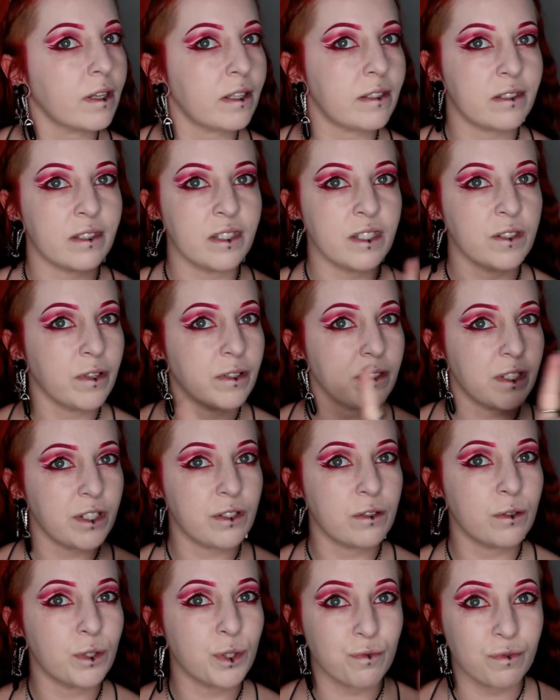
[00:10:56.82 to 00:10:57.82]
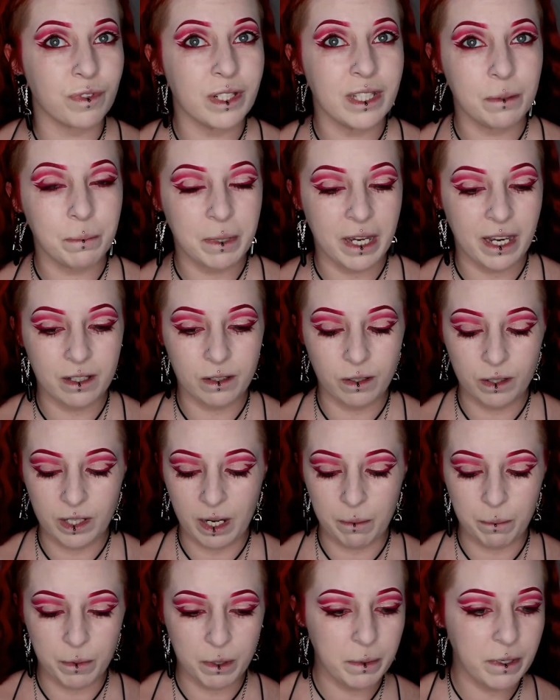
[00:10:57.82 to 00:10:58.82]
So this foundation looks really pale on
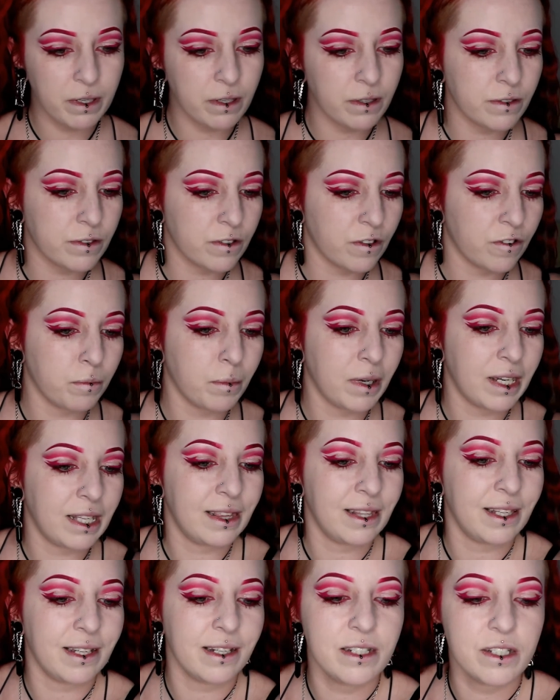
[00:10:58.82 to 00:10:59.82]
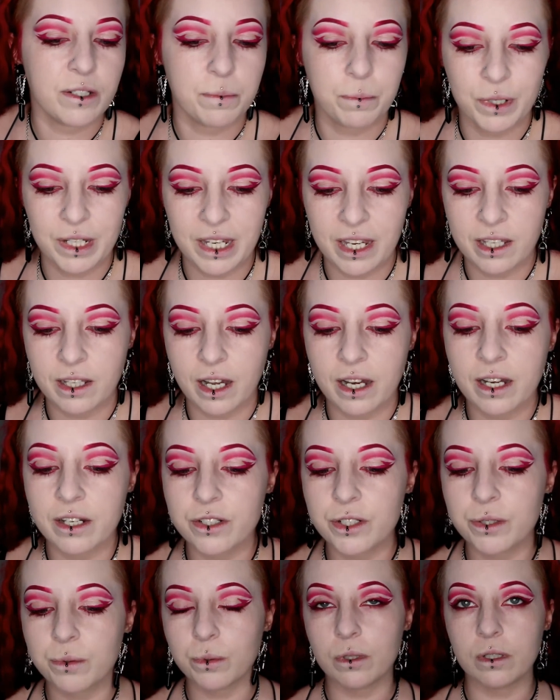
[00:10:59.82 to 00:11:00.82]
camera because of my light, but in
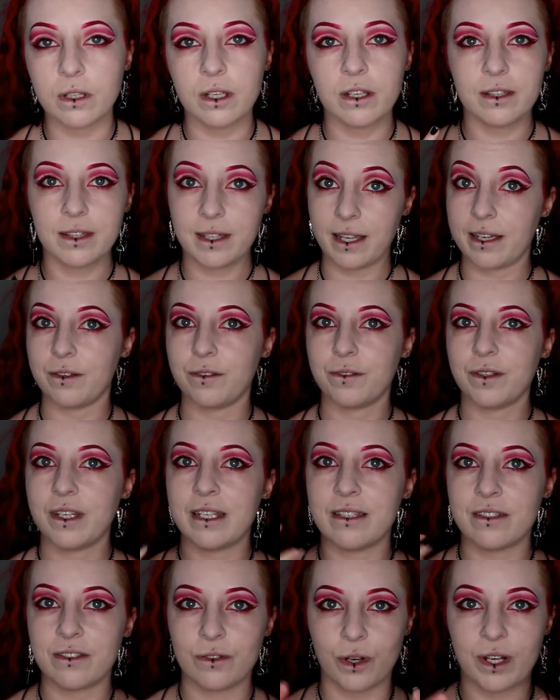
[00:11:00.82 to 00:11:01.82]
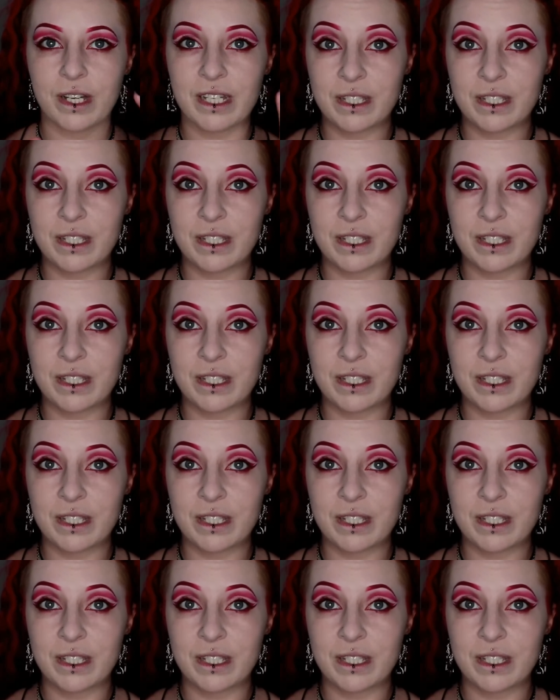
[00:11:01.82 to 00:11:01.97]
actual life it's not